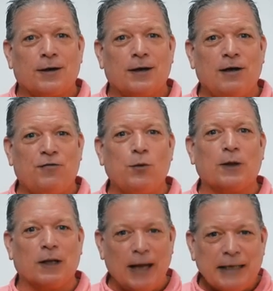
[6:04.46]
if you
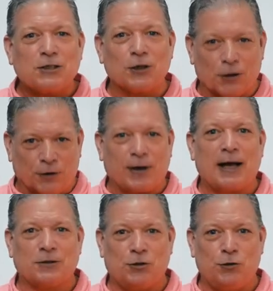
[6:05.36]
would like to learn
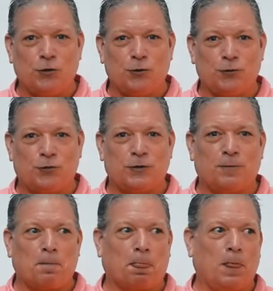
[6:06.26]
how to use